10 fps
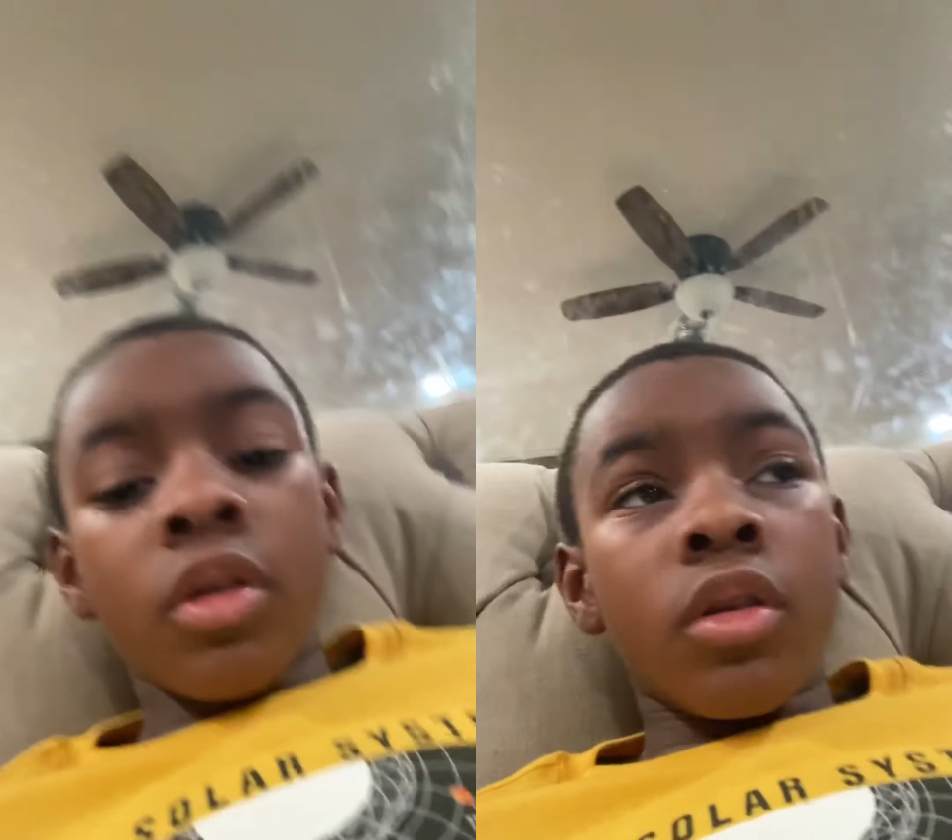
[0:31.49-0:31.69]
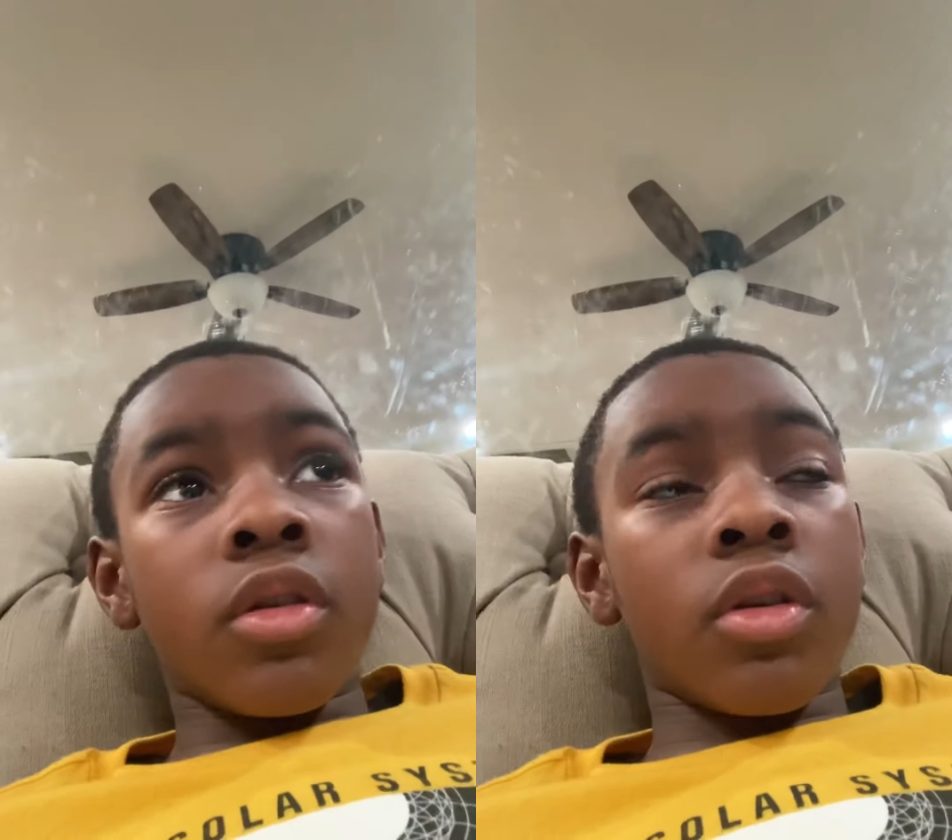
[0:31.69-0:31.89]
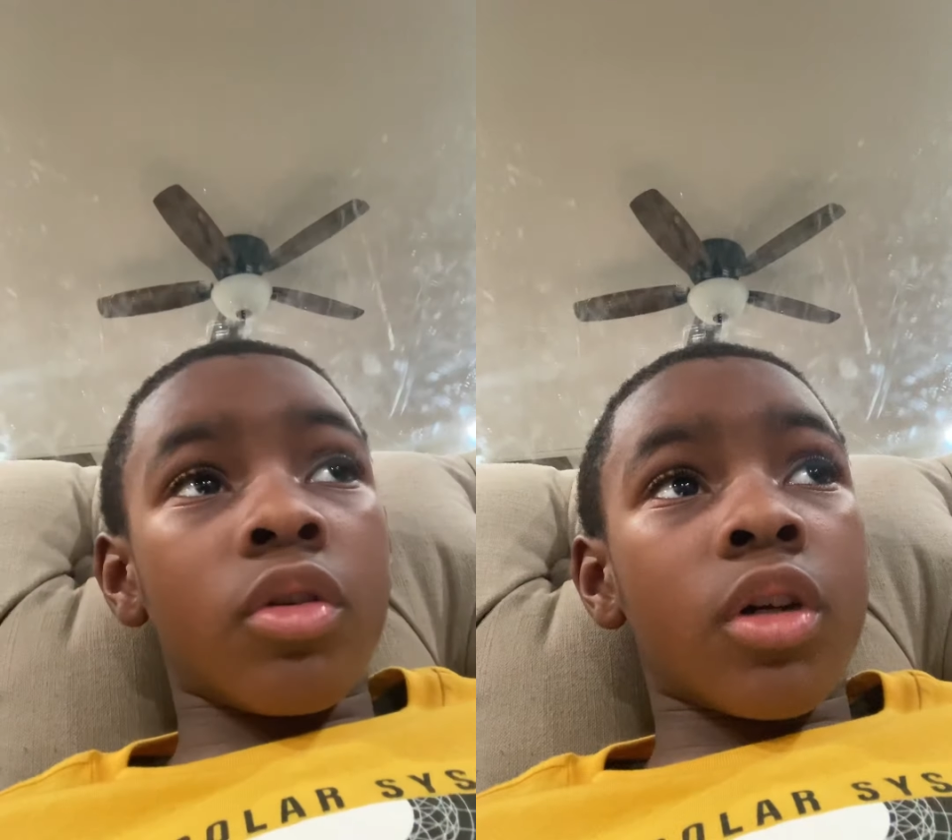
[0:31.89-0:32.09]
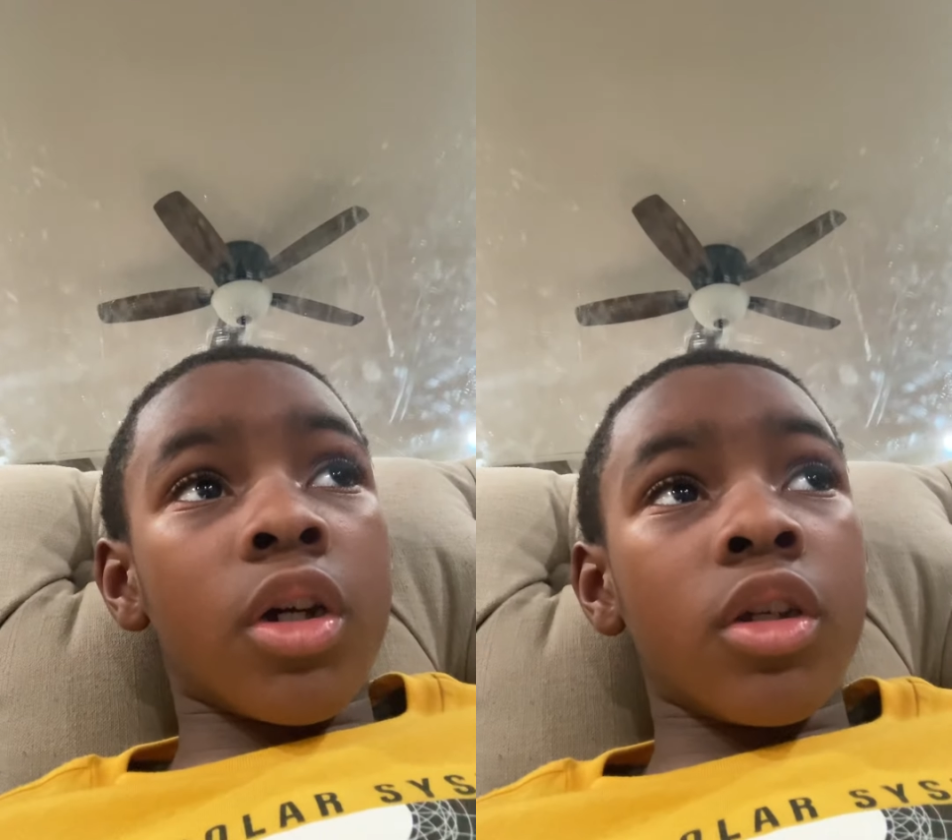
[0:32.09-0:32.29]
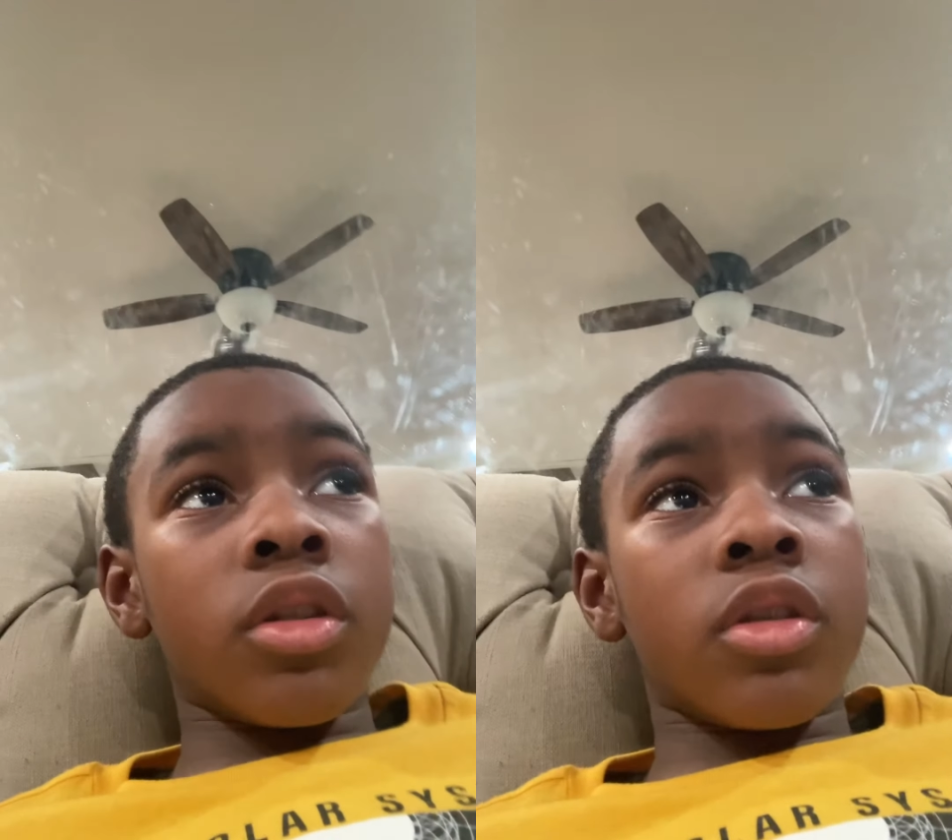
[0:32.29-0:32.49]
So
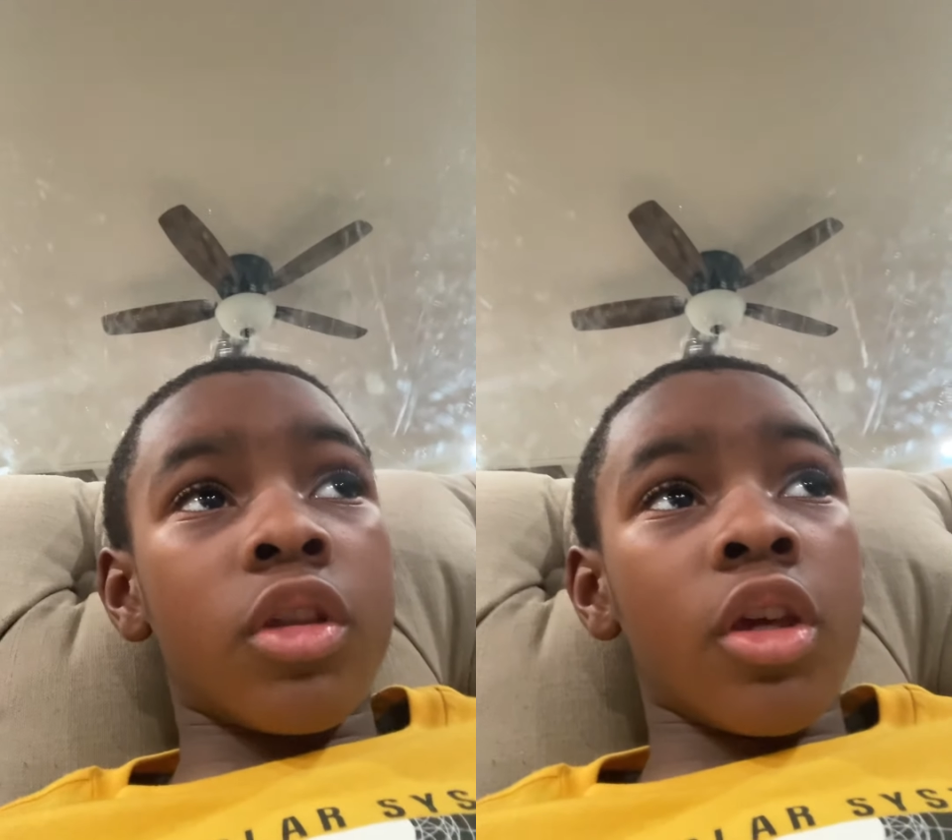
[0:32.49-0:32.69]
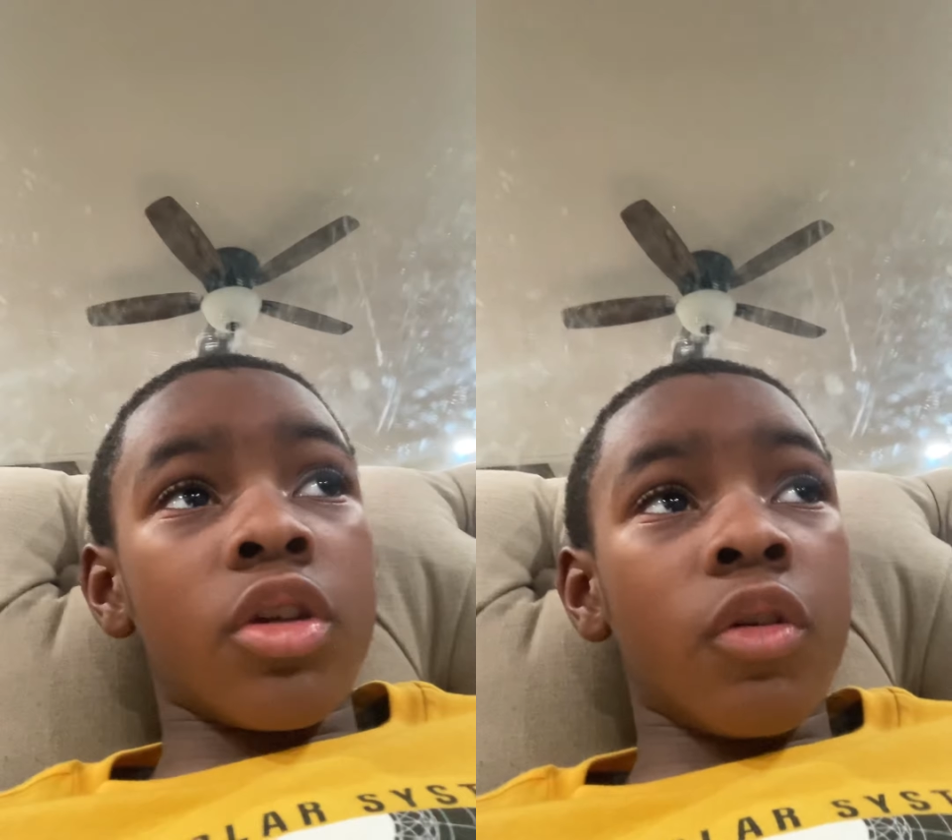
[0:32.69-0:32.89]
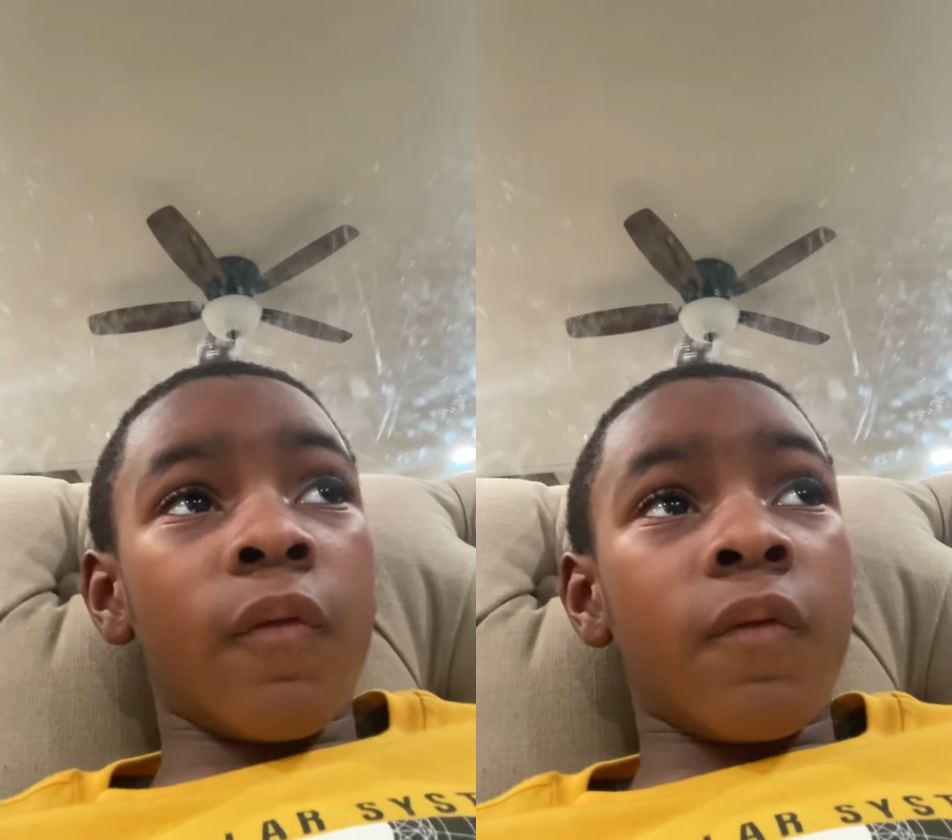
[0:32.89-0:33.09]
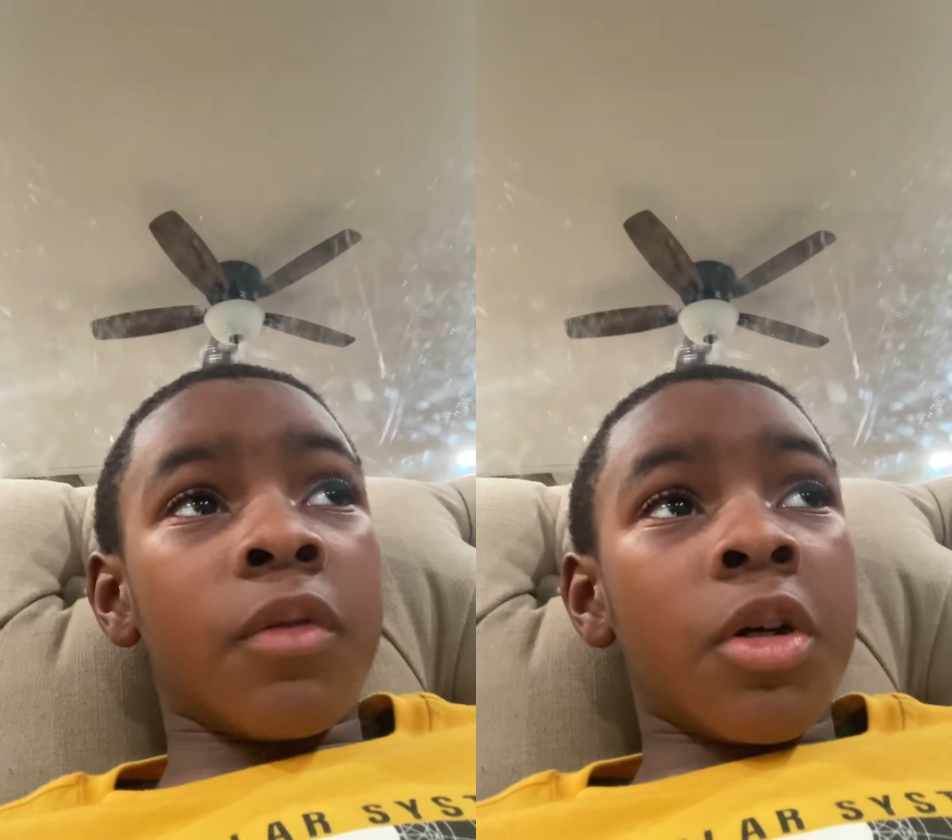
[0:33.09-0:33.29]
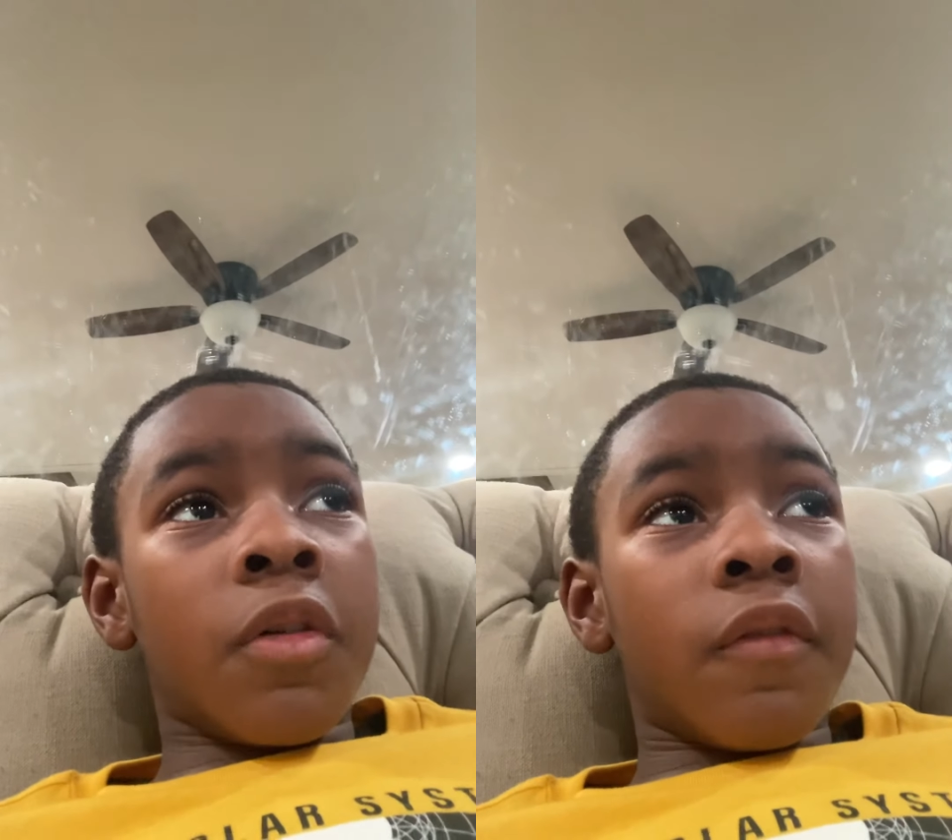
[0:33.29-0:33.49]
guys, thank you
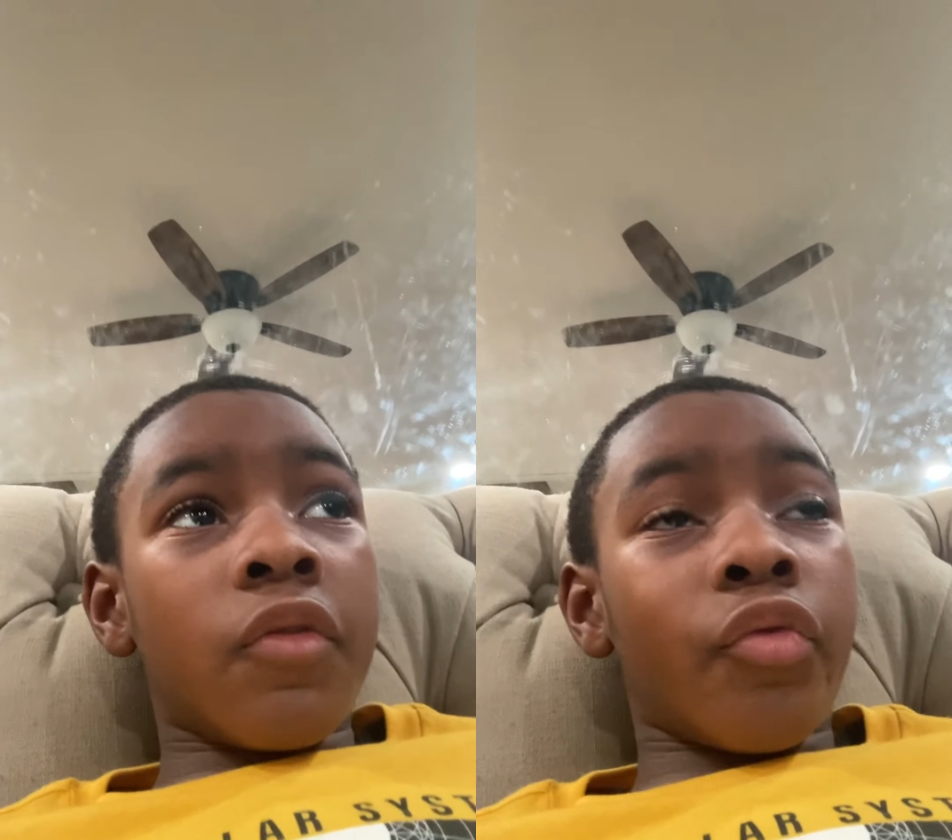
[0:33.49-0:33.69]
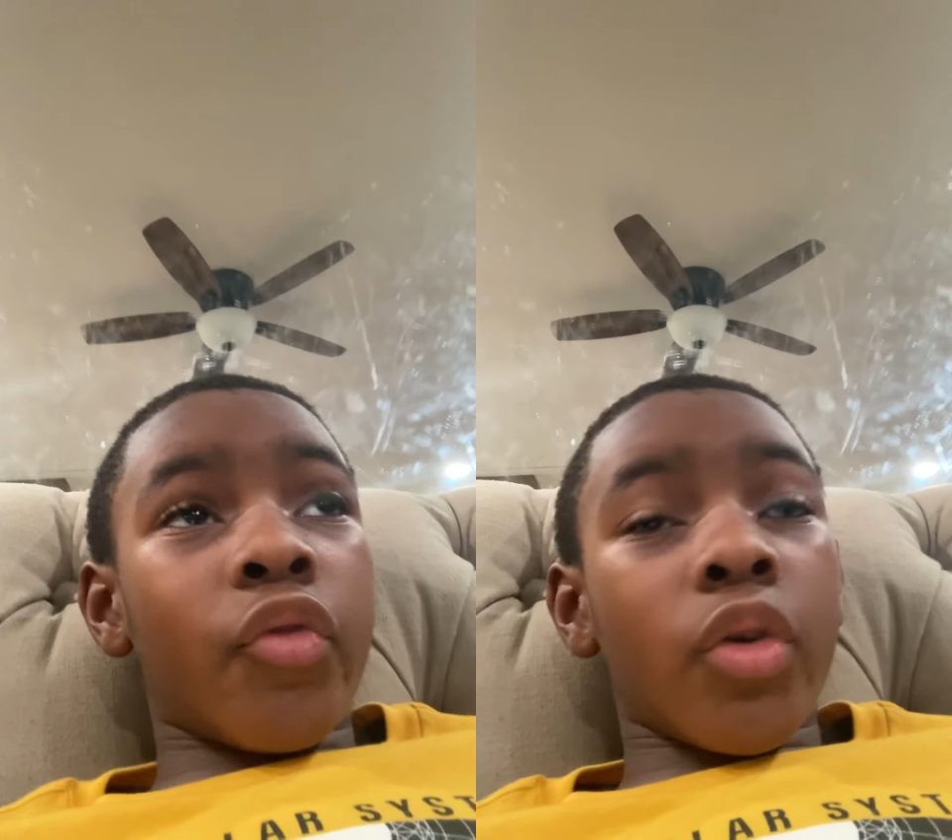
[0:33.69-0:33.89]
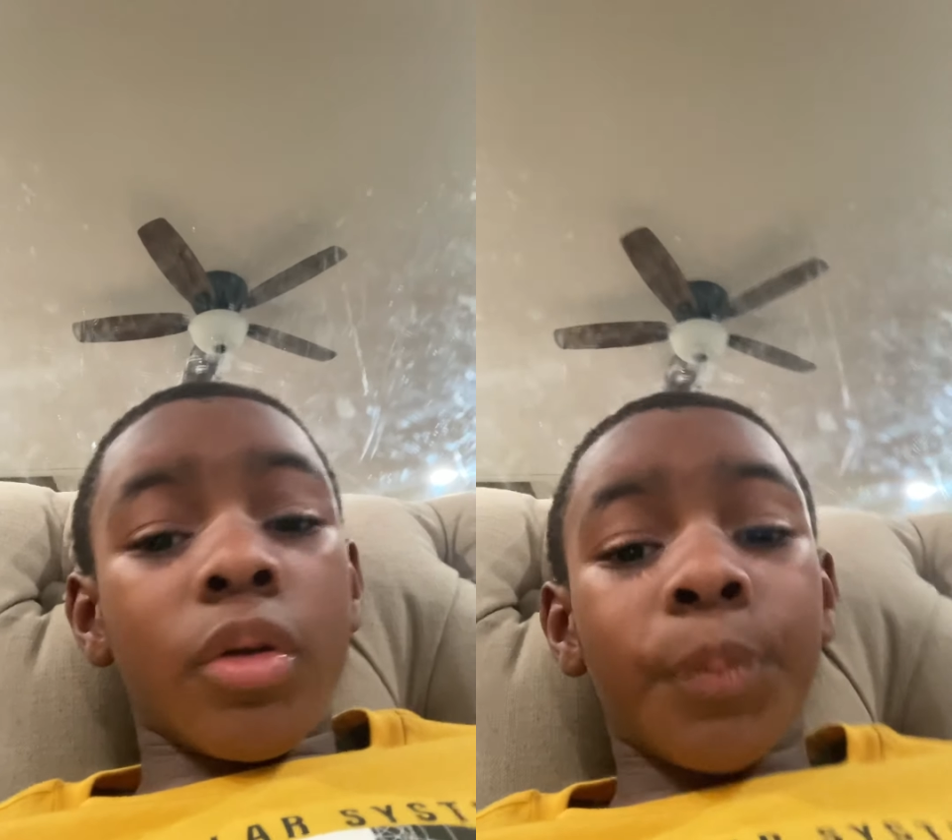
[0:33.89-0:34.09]
for